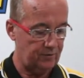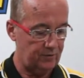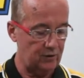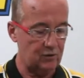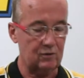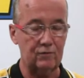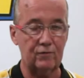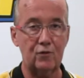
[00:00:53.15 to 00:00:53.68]

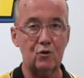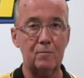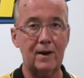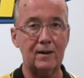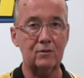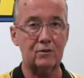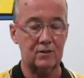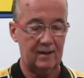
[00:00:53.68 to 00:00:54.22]
First and
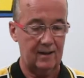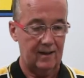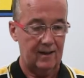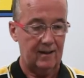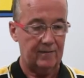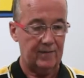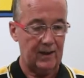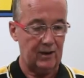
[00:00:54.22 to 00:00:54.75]
foremost,
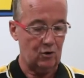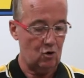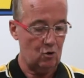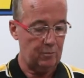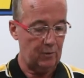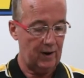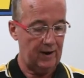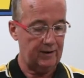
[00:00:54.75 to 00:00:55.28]
they
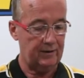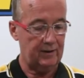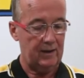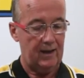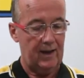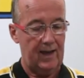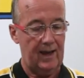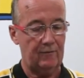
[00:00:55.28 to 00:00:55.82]
incorporate
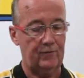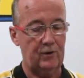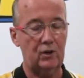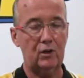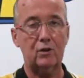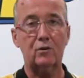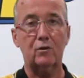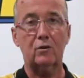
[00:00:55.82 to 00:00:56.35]
our
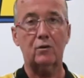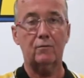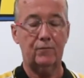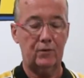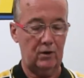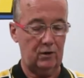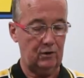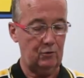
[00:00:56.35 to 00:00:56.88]

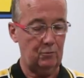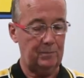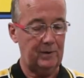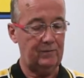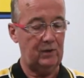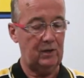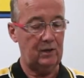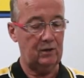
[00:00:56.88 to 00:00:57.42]
vertical pivoting